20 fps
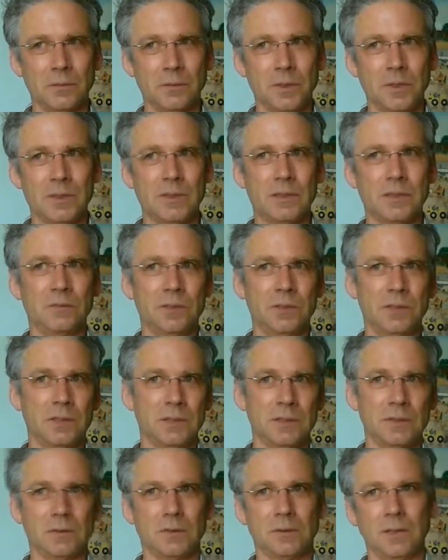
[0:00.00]
Whereas if she
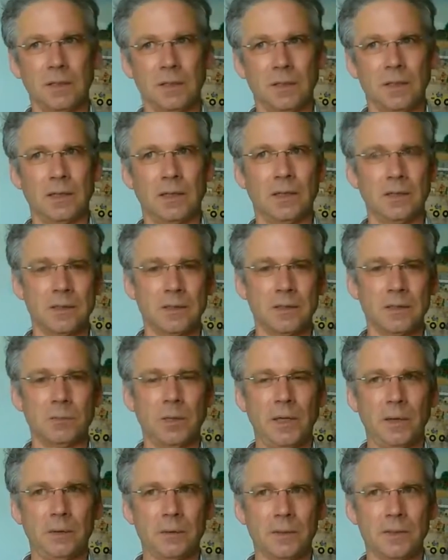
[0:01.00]
just thought, okay, I'll just
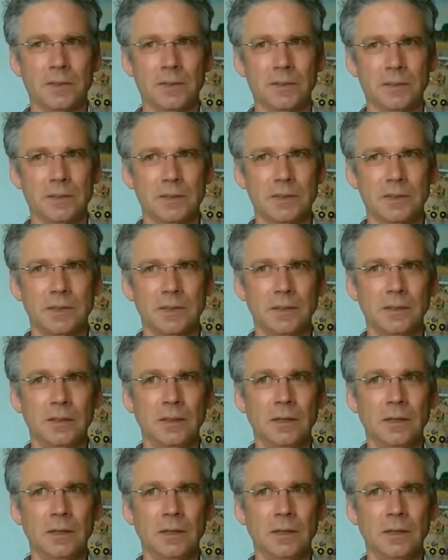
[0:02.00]
play with this and see,